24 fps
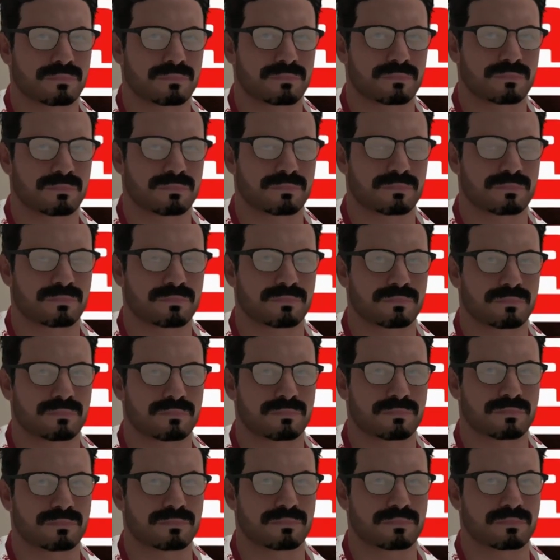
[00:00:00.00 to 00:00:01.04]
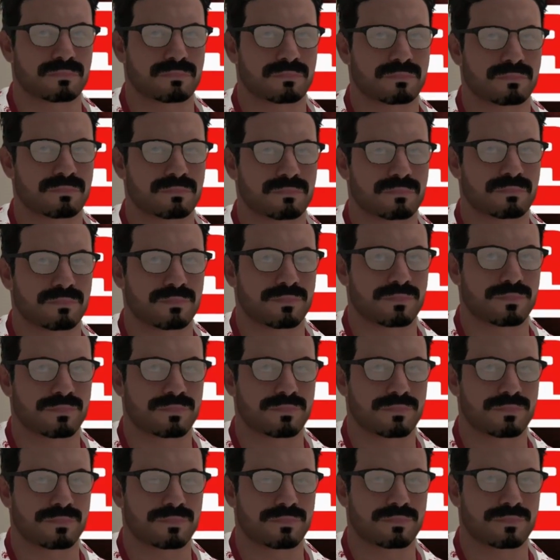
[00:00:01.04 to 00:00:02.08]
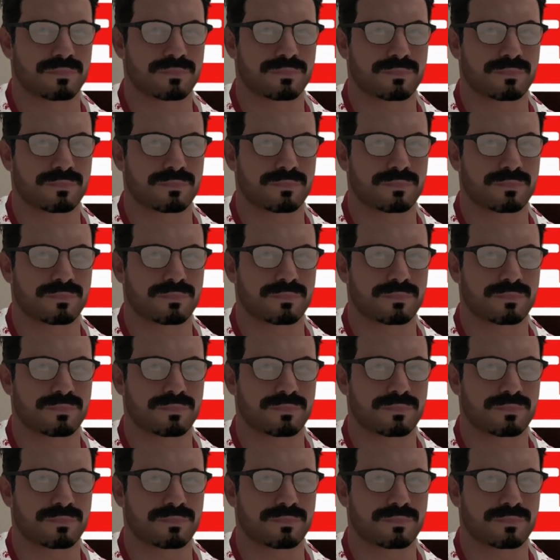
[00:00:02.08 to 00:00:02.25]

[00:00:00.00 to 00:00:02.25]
and they feel like they have to reinvent themselves.